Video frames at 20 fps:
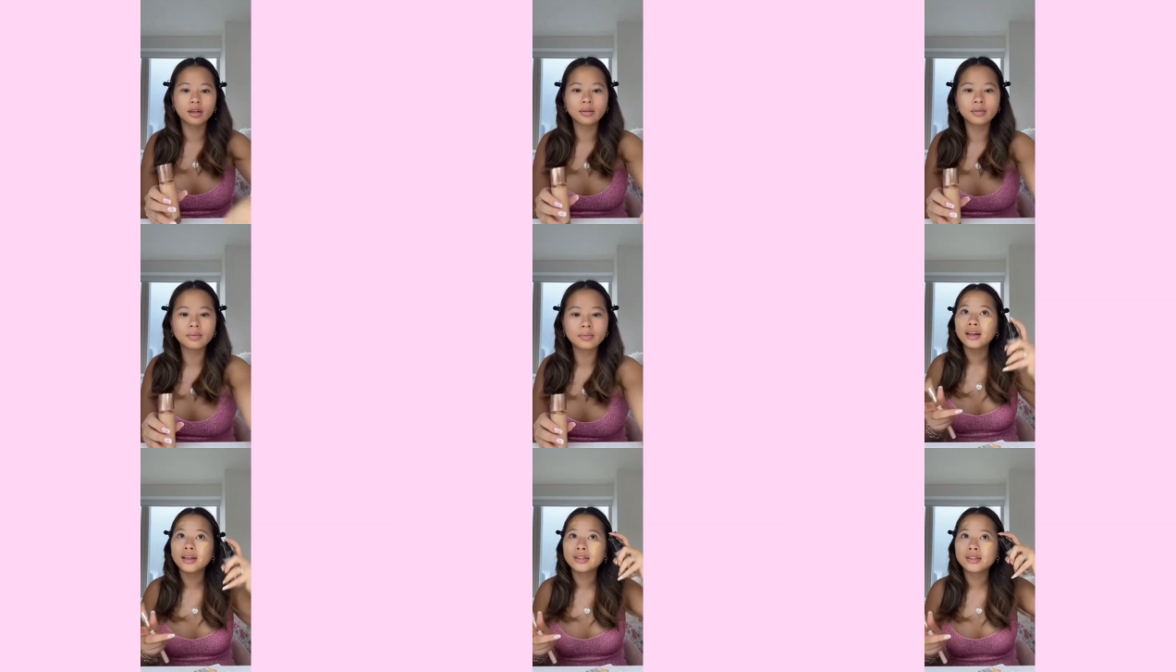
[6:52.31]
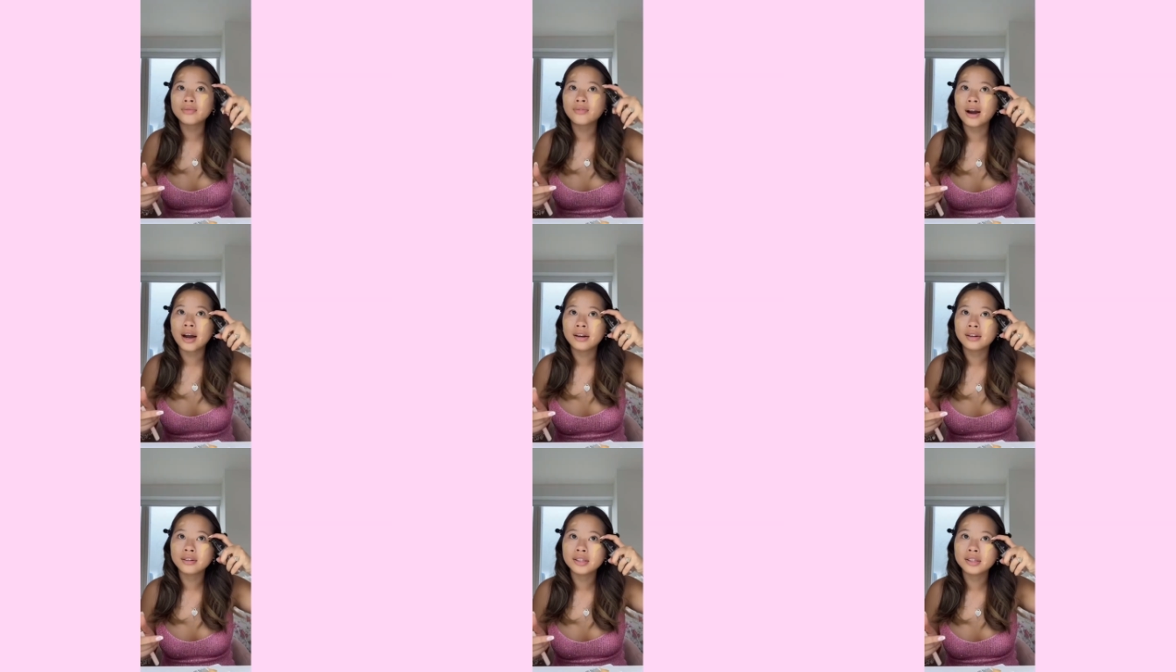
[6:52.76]
It's
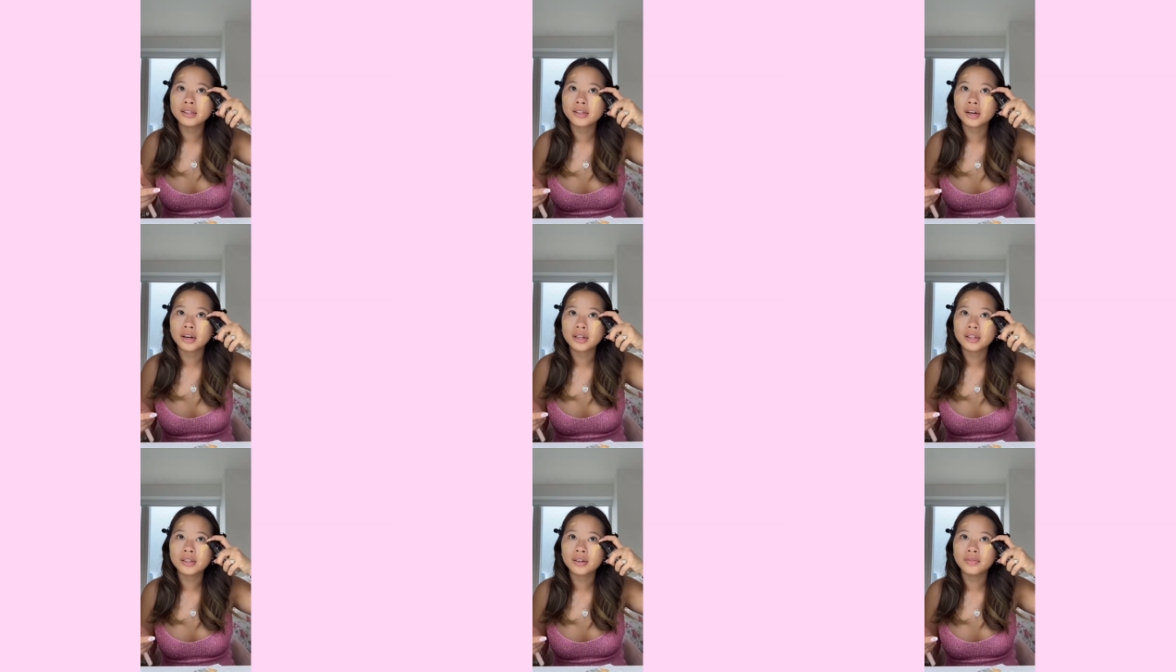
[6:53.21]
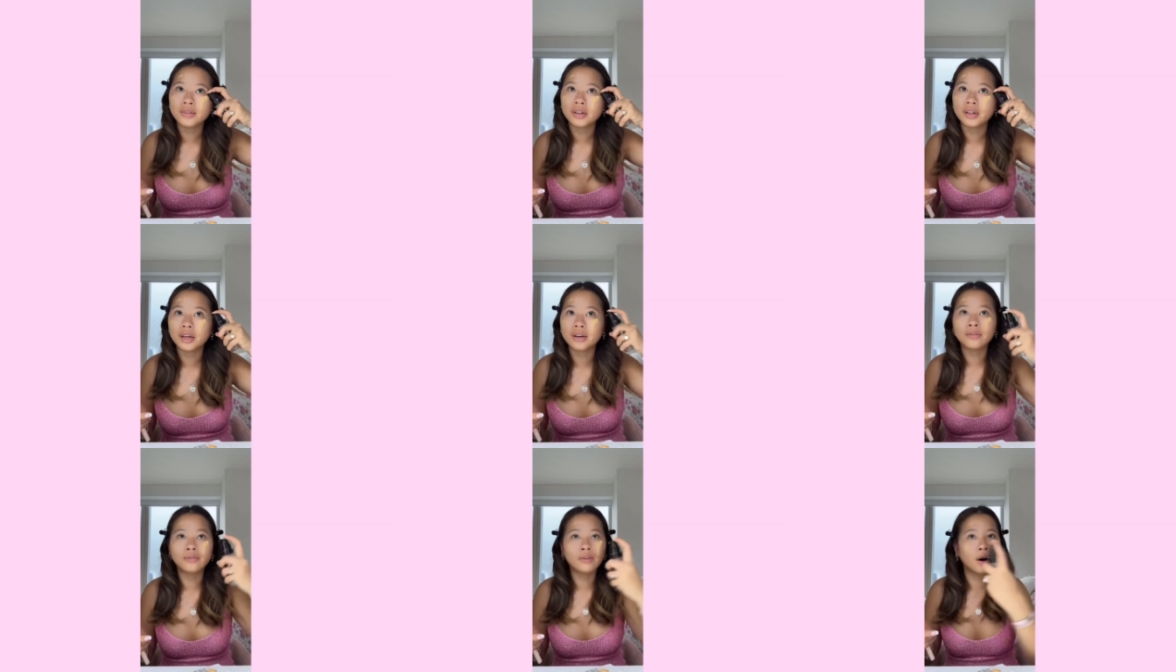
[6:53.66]
finally starting to feel like
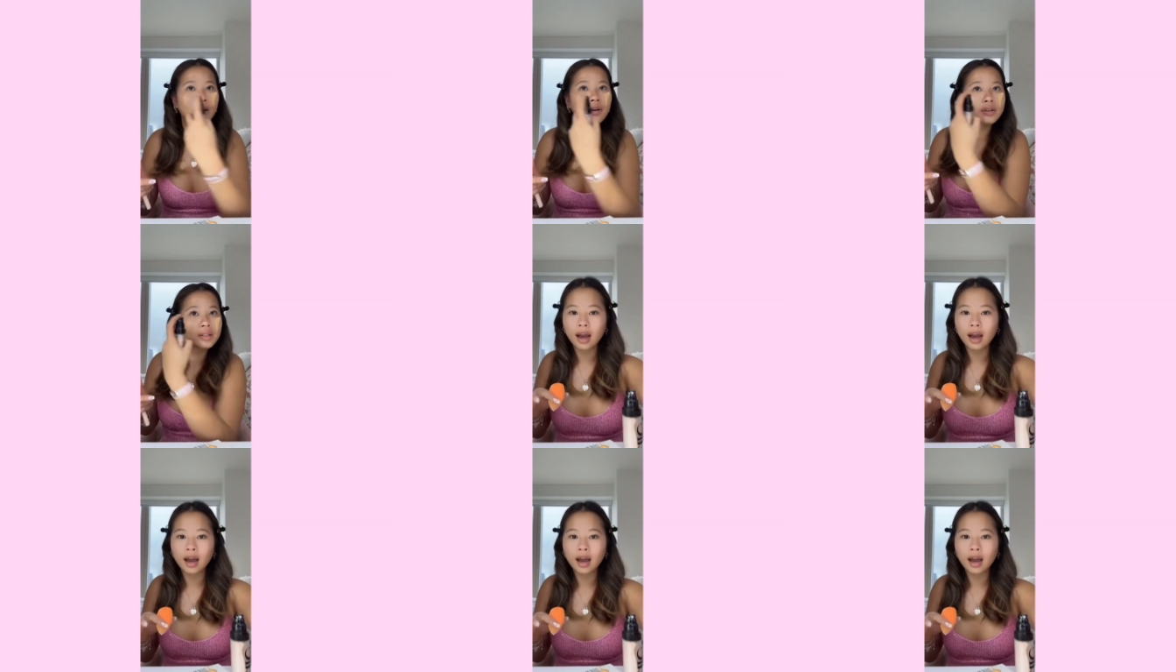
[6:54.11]
fall.